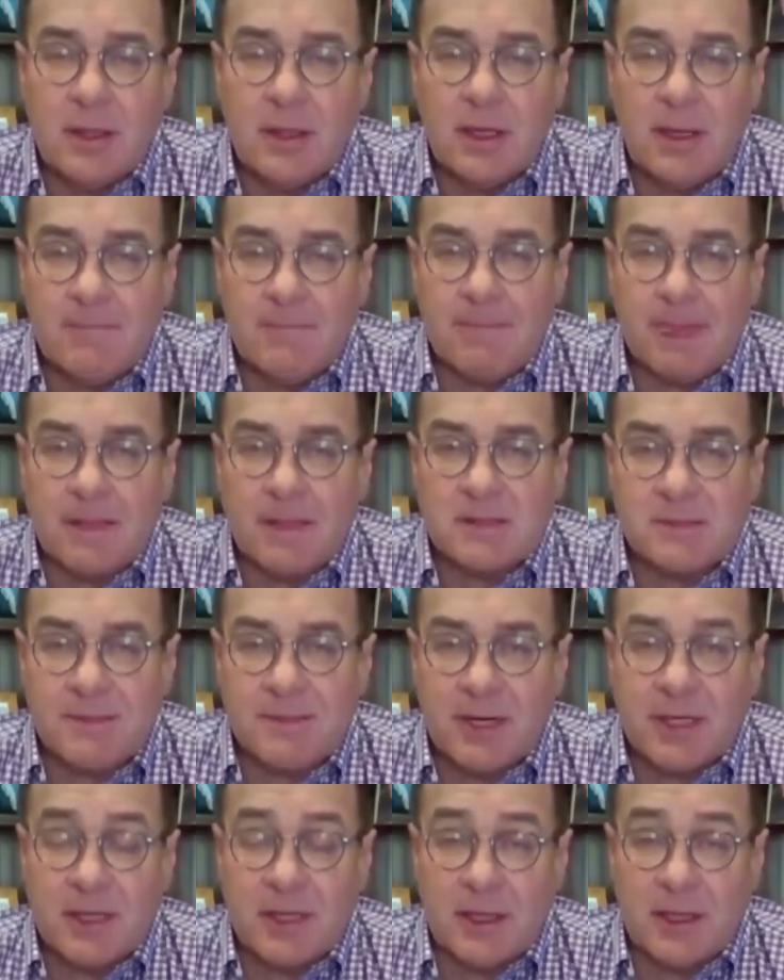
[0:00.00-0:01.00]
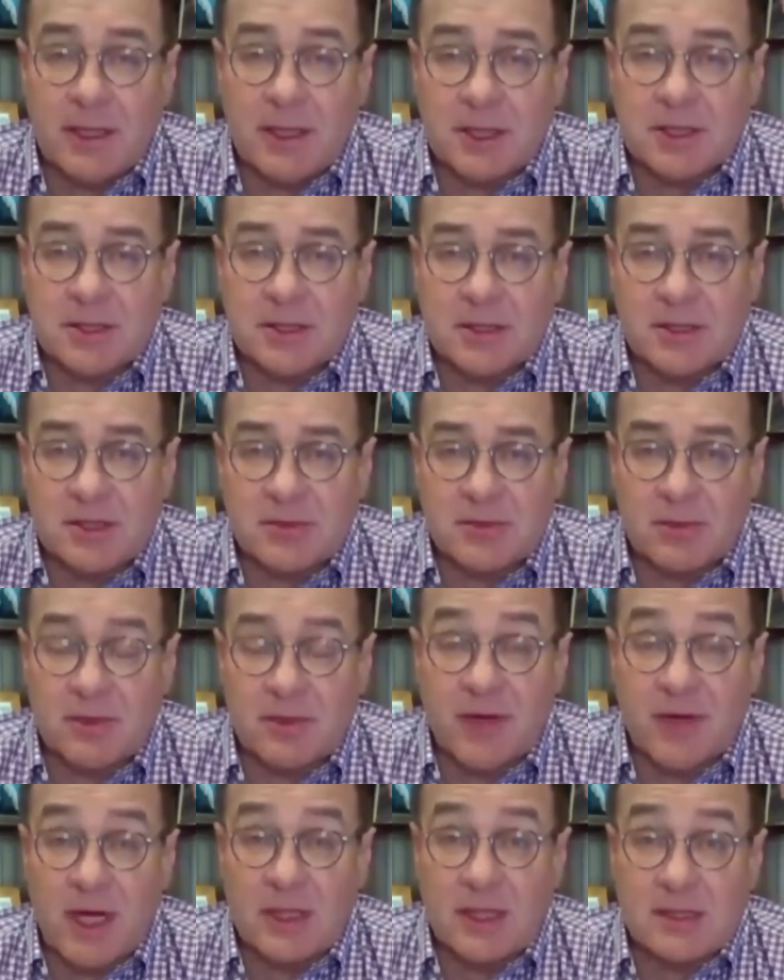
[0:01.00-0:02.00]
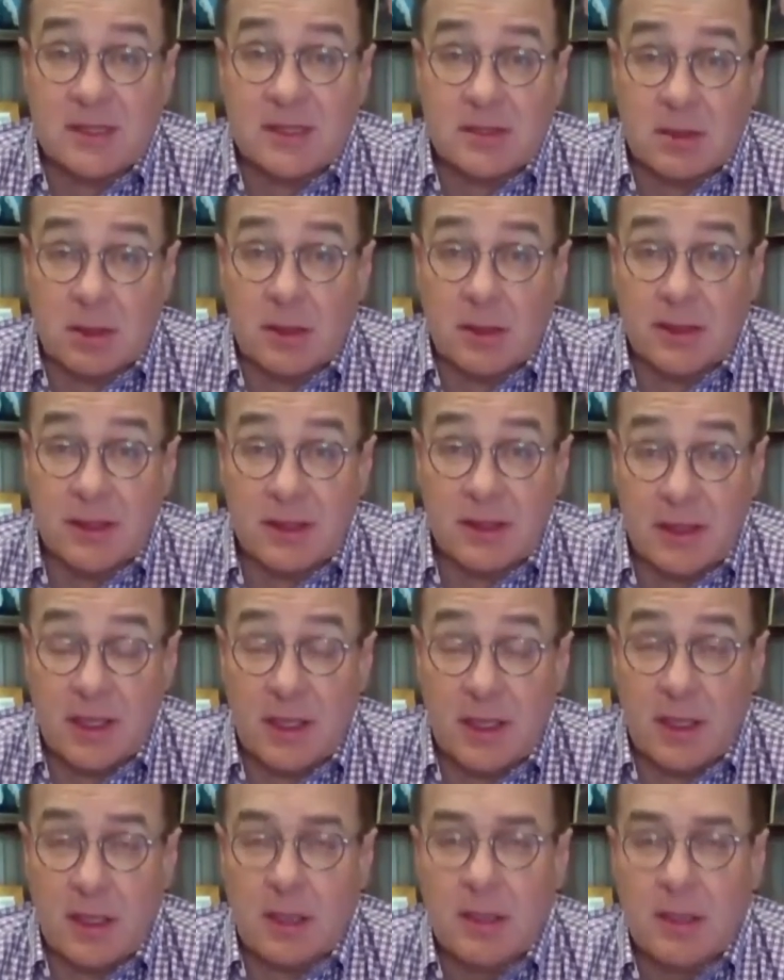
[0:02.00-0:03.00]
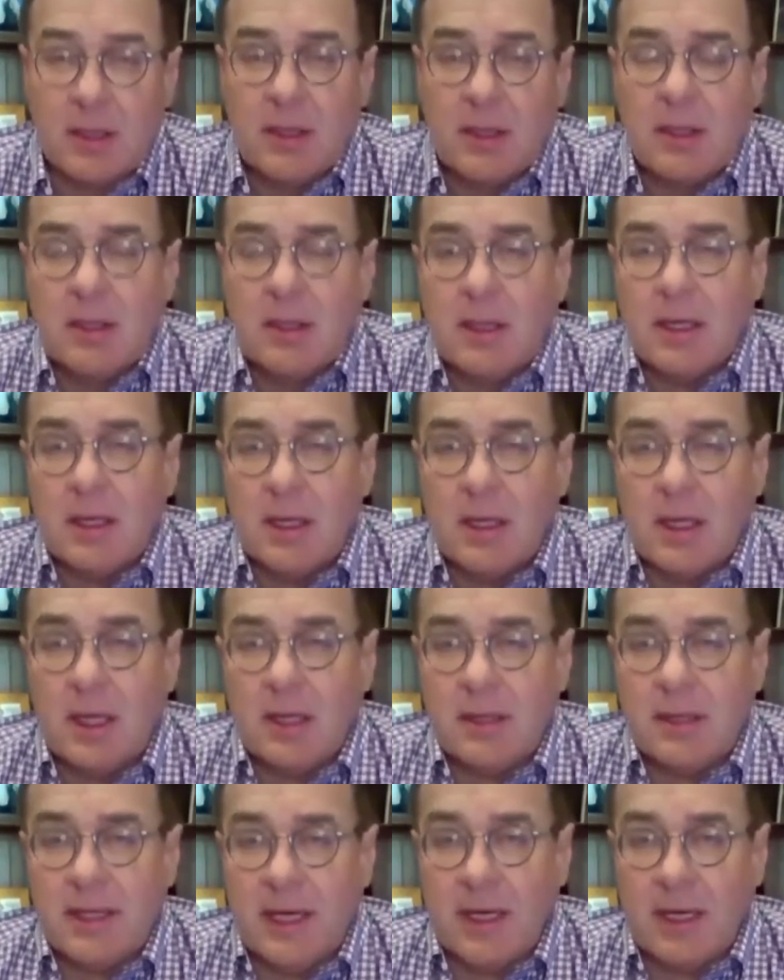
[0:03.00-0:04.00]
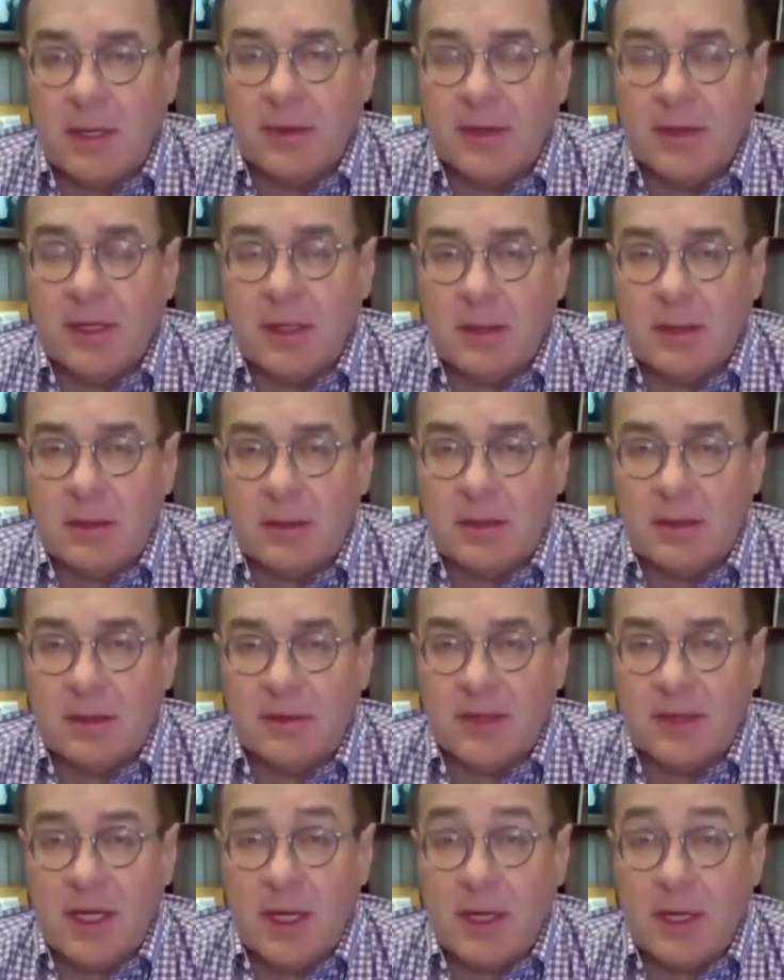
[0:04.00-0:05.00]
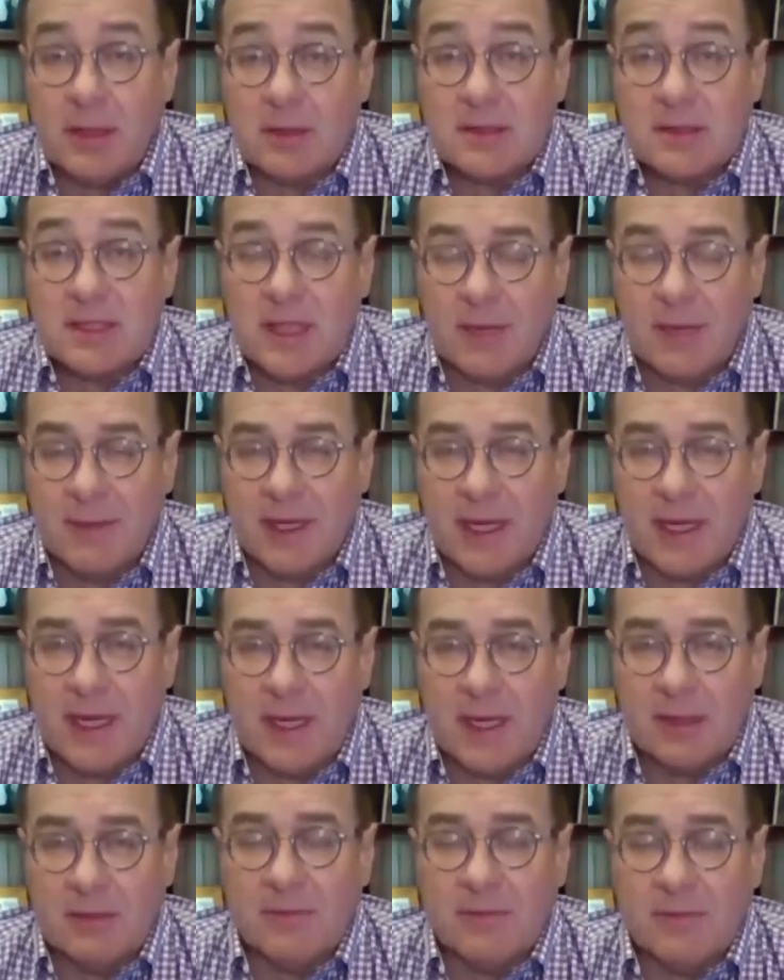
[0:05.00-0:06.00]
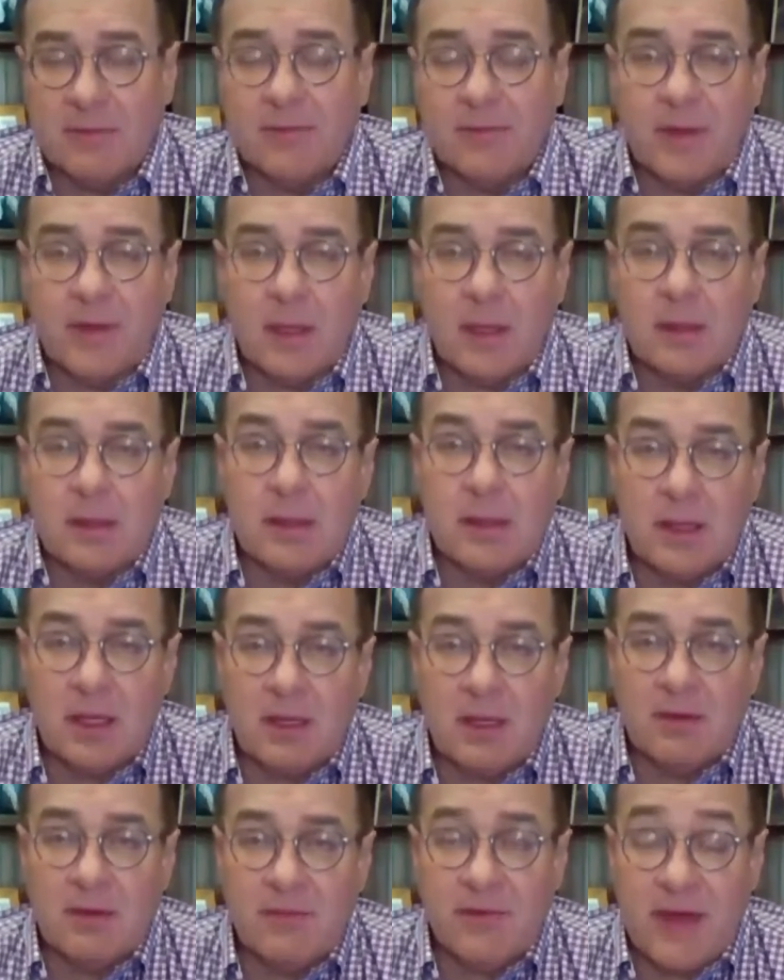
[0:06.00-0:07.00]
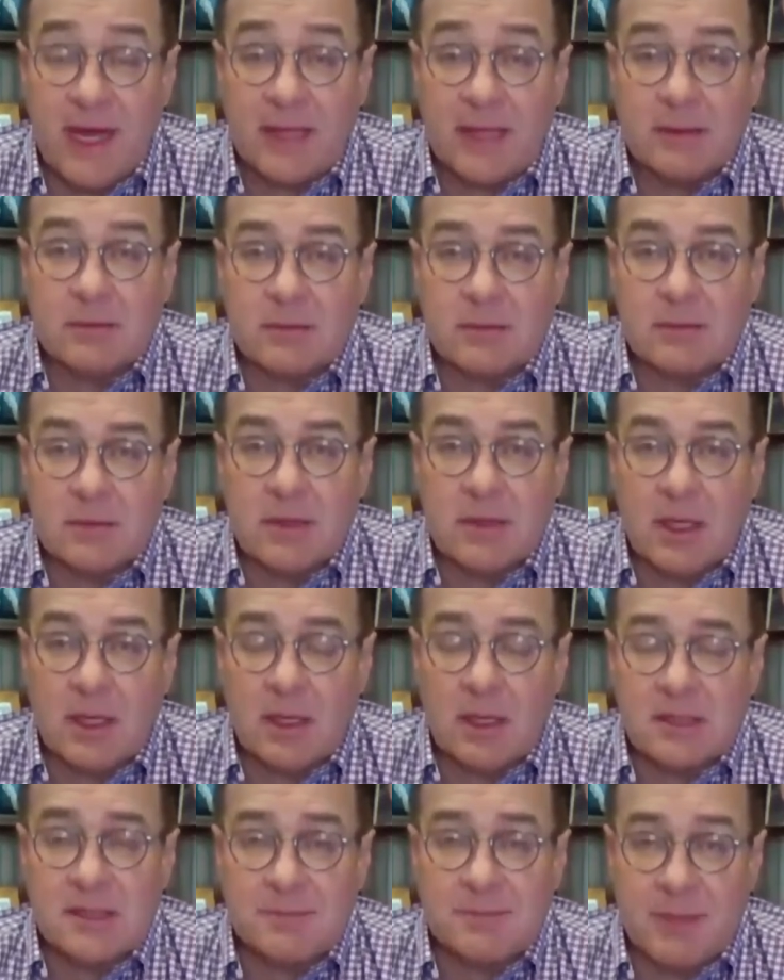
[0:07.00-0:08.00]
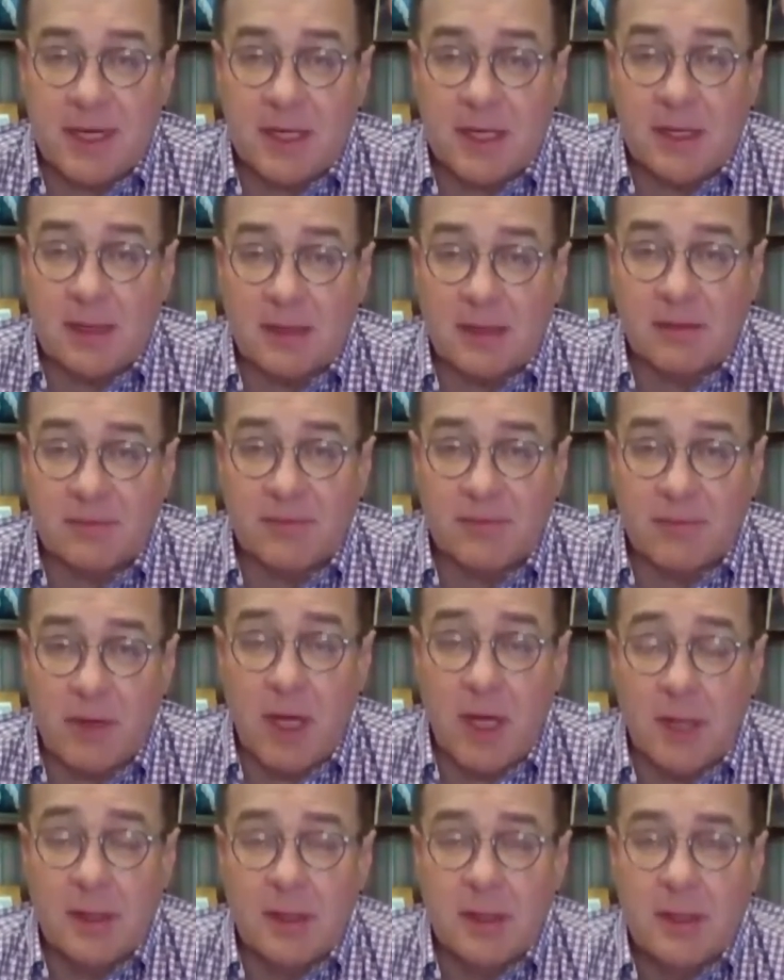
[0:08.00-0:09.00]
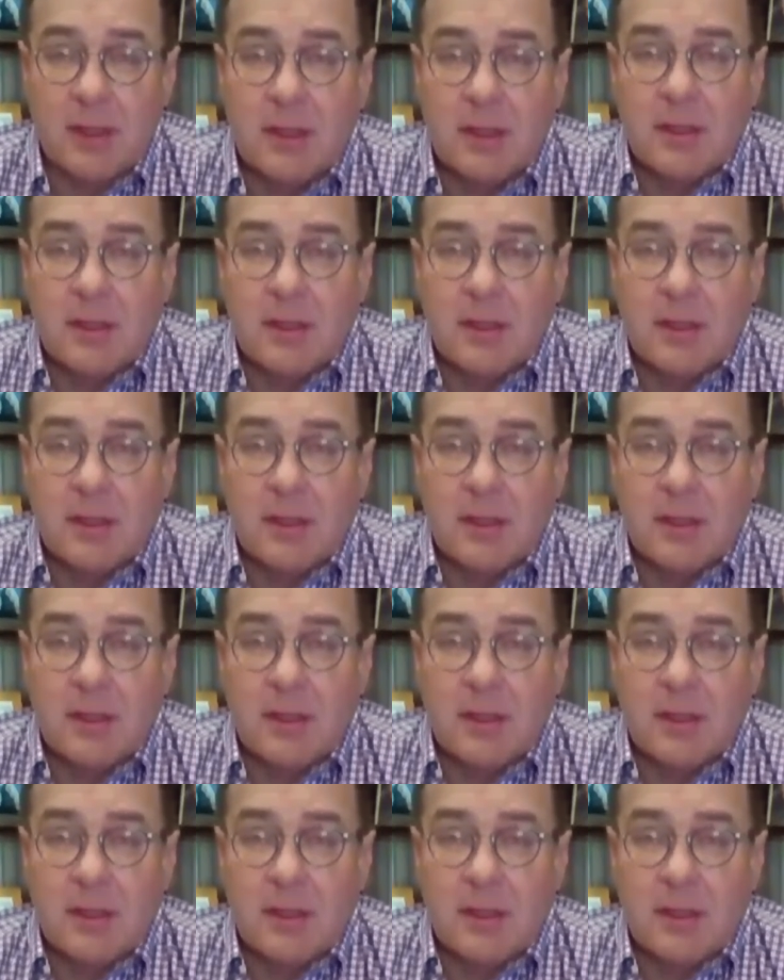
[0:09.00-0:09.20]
The speculation sort of got started there. Now the air's coming out of that speculative run,